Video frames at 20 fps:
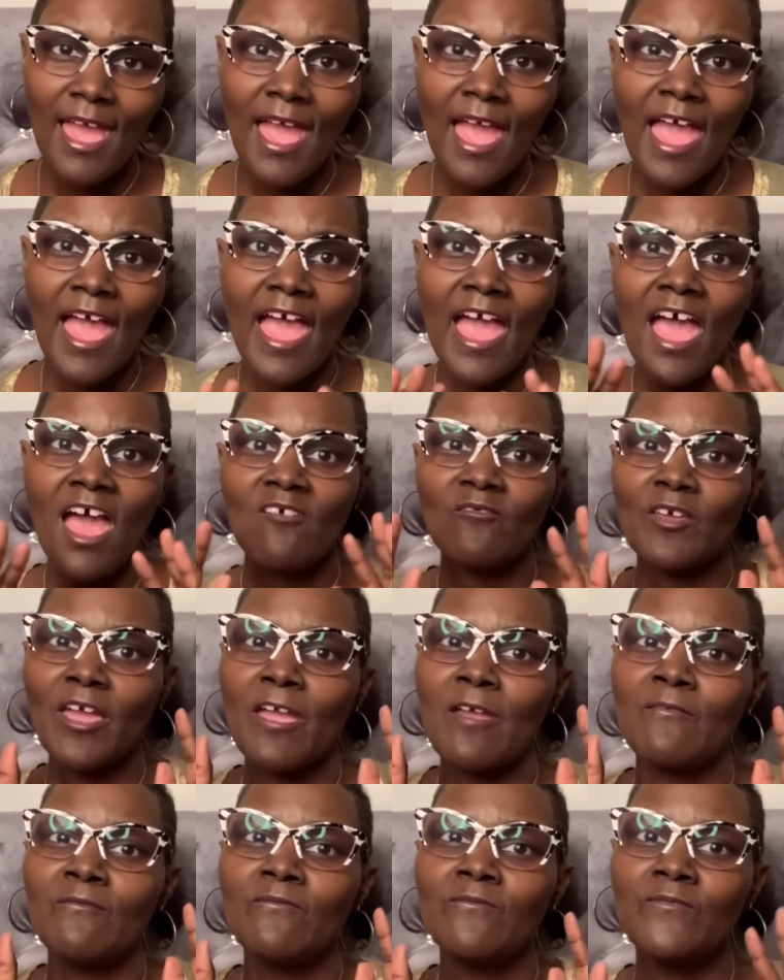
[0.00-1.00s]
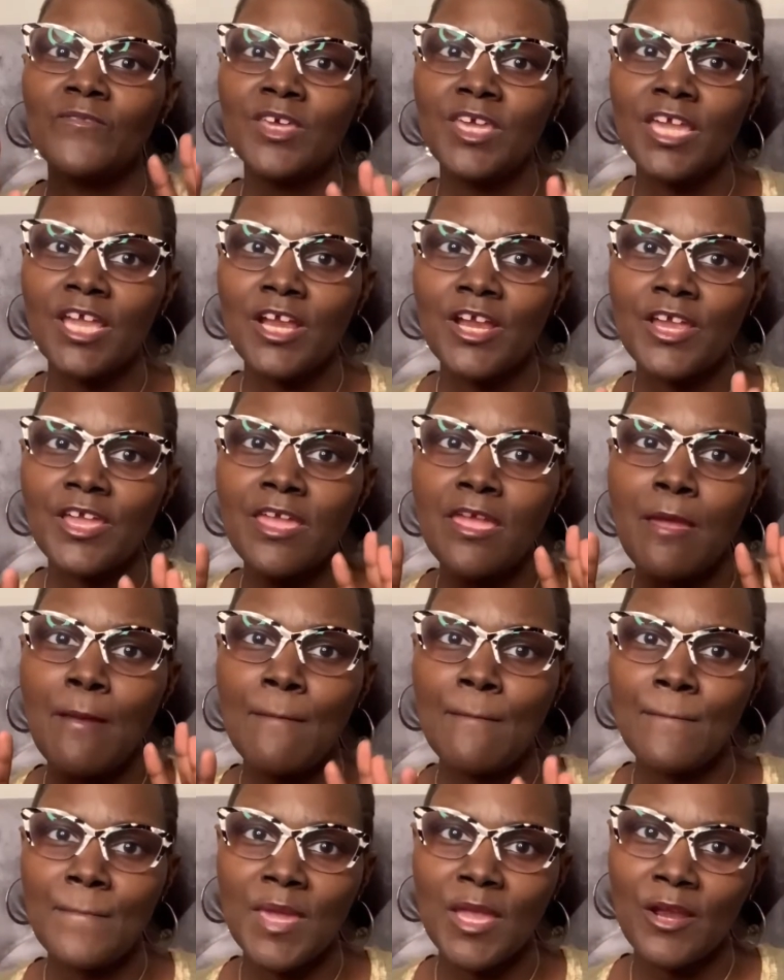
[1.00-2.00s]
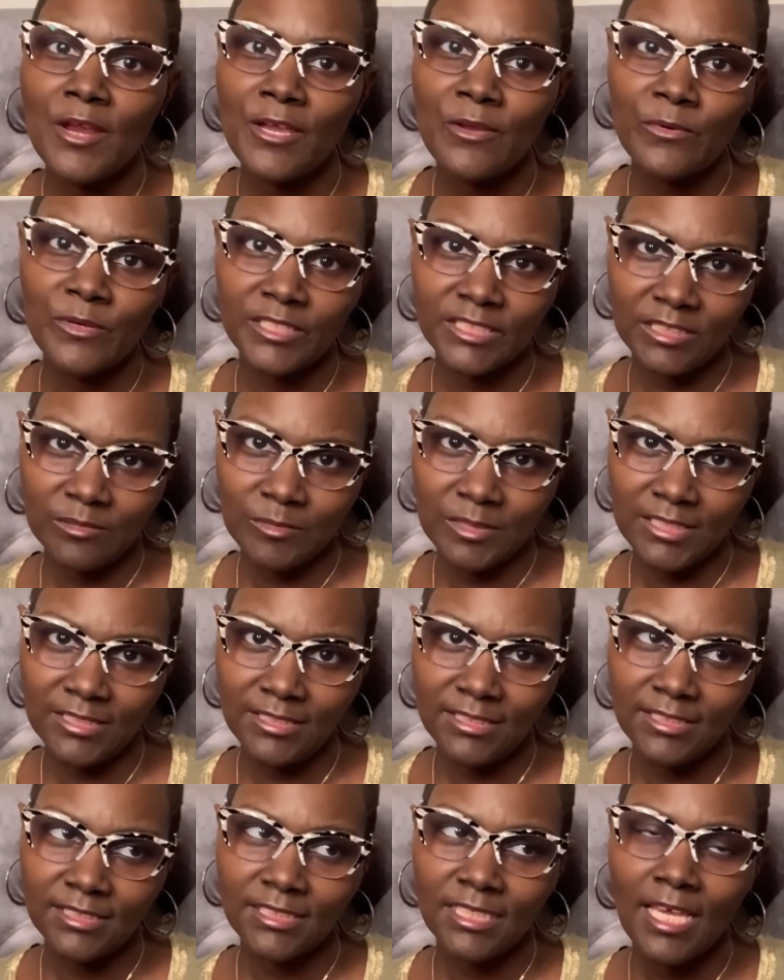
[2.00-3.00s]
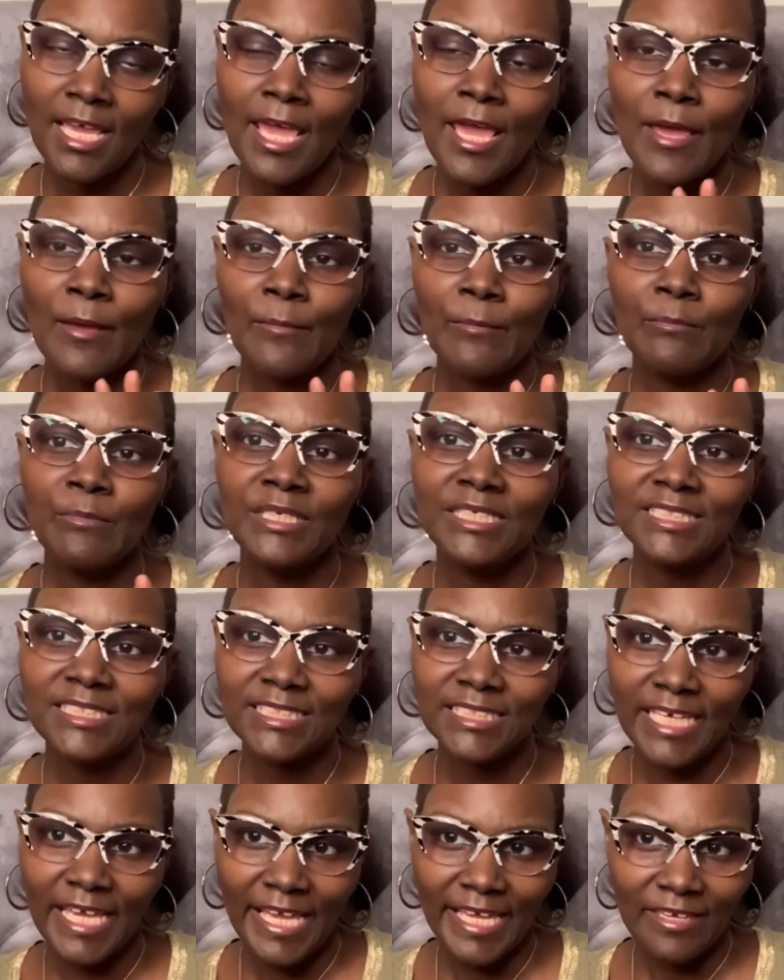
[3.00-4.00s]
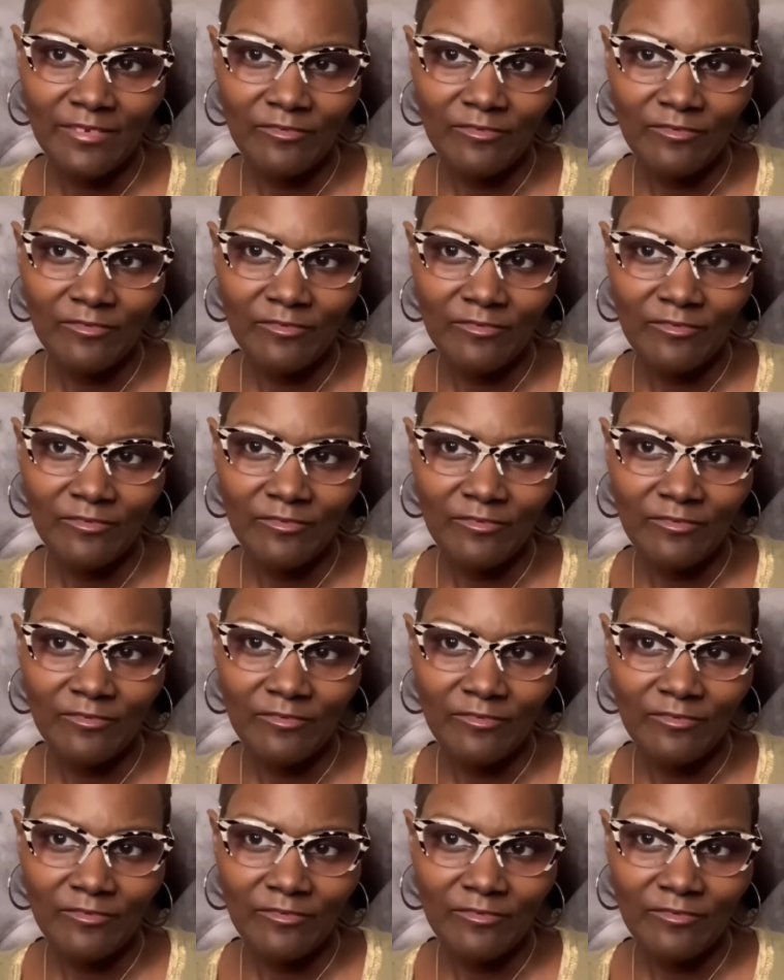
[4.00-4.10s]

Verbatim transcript: have a very Merry Christmas. Be safe